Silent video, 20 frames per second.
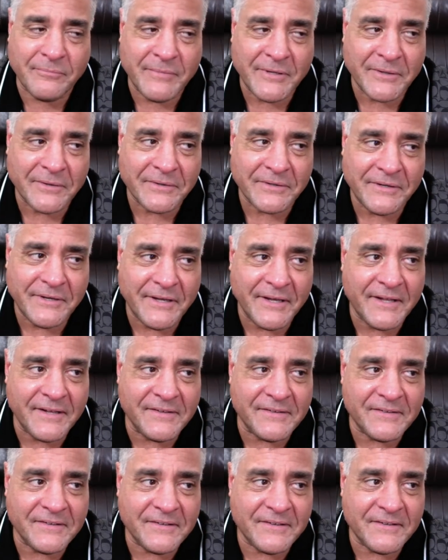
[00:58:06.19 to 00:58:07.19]
milk
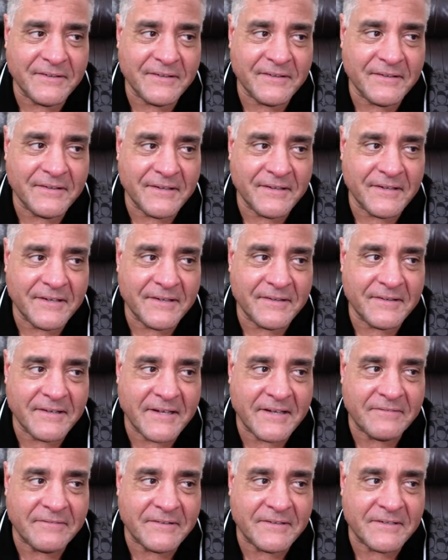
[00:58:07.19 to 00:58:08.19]
duds
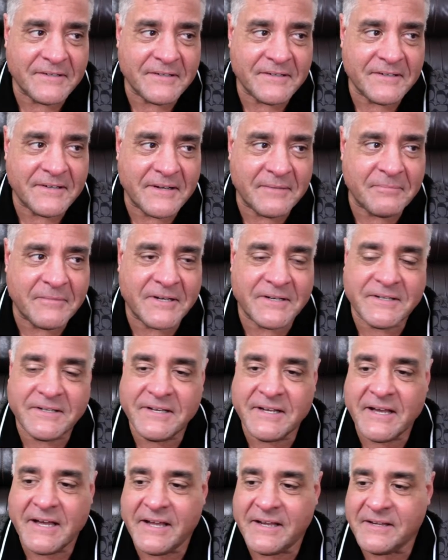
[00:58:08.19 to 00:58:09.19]
having I'm on a
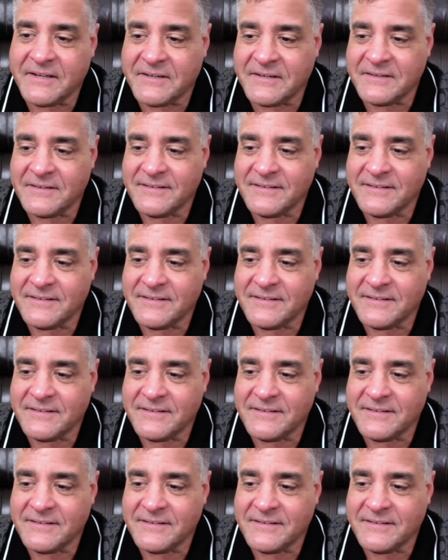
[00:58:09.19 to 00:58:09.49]
diet.